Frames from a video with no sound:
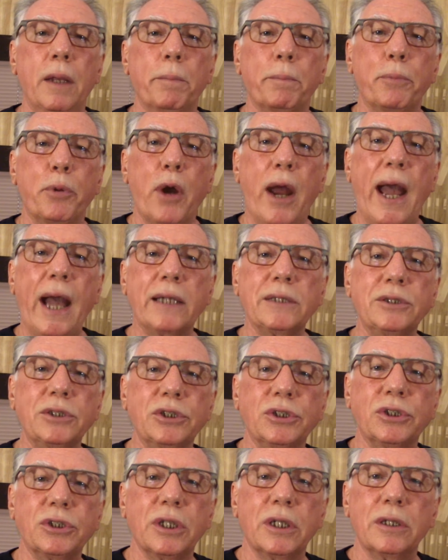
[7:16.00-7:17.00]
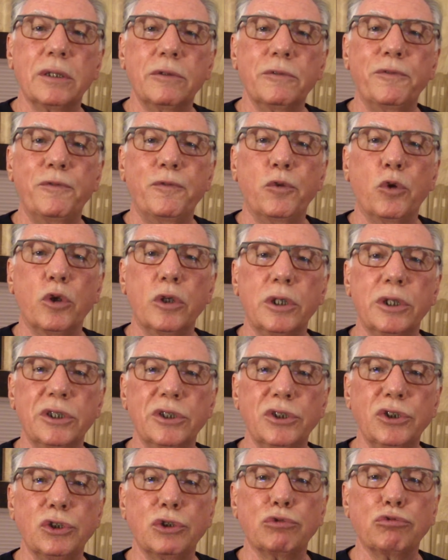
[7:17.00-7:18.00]
practicing for
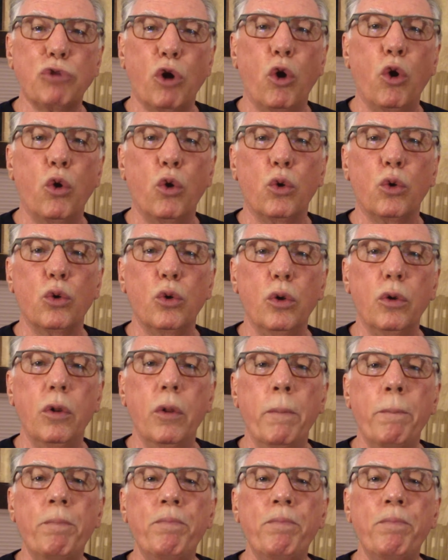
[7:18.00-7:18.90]
his role,